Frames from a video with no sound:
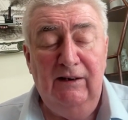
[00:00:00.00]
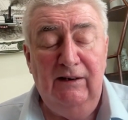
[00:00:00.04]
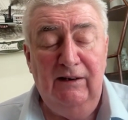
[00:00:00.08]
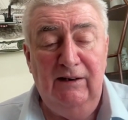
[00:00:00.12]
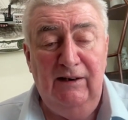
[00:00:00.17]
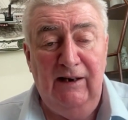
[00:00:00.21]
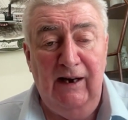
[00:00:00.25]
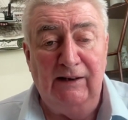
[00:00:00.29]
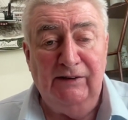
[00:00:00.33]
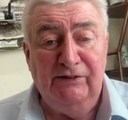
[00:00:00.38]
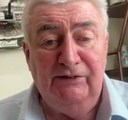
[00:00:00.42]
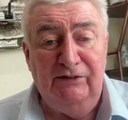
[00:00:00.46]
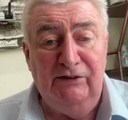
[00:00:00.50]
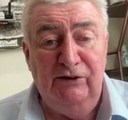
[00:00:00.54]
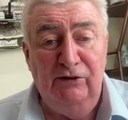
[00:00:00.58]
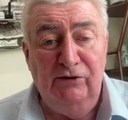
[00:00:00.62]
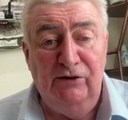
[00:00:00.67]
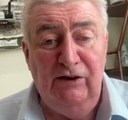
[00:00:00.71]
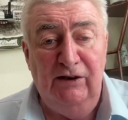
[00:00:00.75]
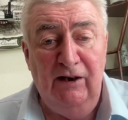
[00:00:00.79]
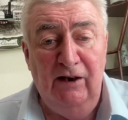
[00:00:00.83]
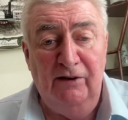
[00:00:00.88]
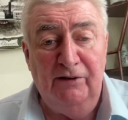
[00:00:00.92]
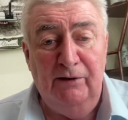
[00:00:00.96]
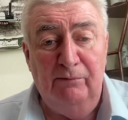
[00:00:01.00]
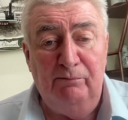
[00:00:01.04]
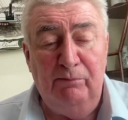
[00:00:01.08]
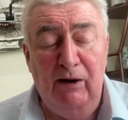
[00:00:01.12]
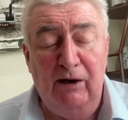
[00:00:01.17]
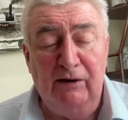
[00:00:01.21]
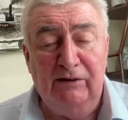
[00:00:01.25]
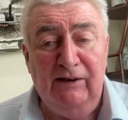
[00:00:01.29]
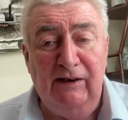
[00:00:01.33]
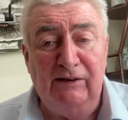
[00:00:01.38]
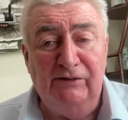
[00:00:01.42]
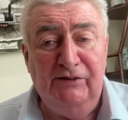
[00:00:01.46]
guest usually on the
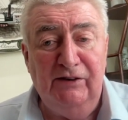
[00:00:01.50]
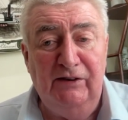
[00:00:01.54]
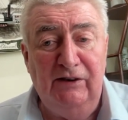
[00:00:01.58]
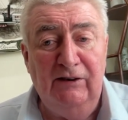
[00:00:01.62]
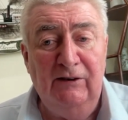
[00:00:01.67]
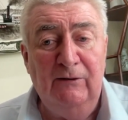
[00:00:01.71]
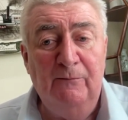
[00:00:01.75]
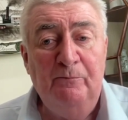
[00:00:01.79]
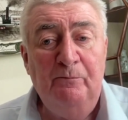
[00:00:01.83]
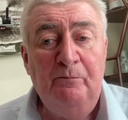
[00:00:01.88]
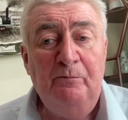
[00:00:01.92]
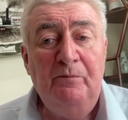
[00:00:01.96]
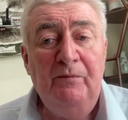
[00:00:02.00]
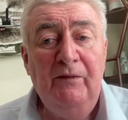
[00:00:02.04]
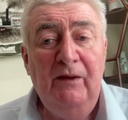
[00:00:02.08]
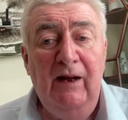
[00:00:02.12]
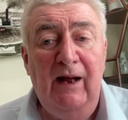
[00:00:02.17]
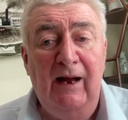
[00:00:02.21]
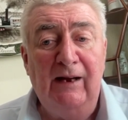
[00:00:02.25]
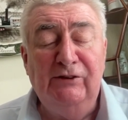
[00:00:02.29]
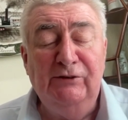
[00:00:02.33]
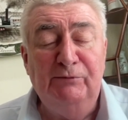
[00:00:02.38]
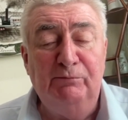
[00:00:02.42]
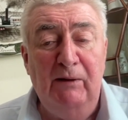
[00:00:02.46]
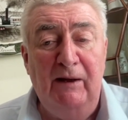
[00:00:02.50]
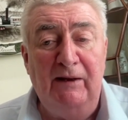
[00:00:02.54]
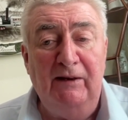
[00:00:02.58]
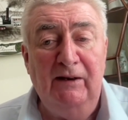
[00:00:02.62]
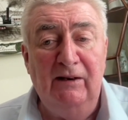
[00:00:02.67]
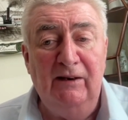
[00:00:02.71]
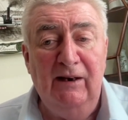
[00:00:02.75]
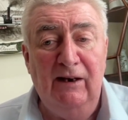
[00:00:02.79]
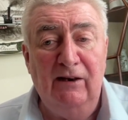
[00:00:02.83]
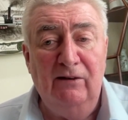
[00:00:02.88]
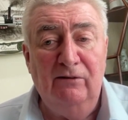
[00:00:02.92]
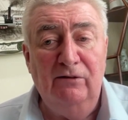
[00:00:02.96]
podcast here, explaining
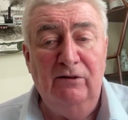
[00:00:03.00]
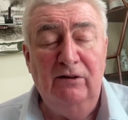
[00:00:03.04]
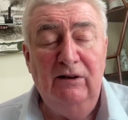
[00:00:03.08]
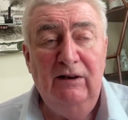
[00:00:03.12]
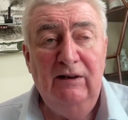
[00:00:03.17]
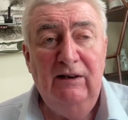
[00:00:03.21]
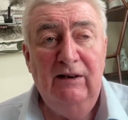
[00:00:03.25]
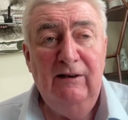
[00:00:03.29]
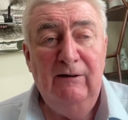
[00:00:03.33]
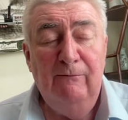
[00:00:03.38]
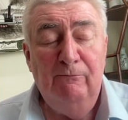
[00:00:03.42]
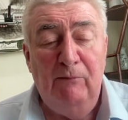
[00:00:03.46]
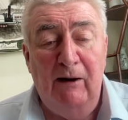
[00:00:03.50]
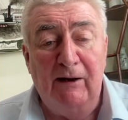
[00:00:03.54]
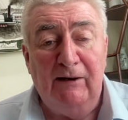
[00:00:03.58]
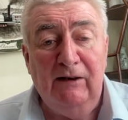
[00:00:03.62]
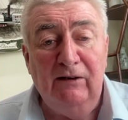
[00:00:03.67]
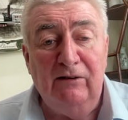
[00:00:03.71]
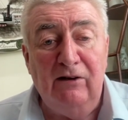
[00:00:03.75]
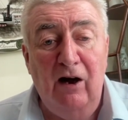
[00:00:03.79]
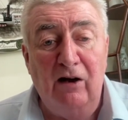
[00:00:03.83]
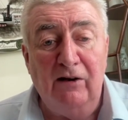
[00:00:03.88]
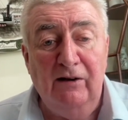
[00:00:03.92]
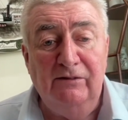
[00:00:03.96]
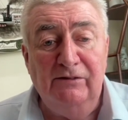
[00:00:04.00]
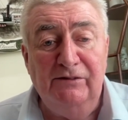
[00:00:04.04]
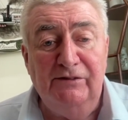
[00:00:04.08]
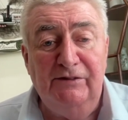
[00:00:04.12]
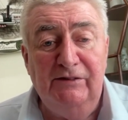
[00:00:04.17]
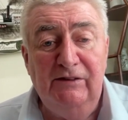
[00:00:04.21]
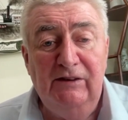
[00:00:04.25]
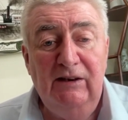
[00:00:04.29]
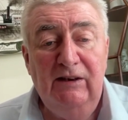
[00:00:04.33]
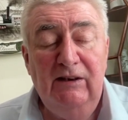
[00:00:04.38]
how Michael Collins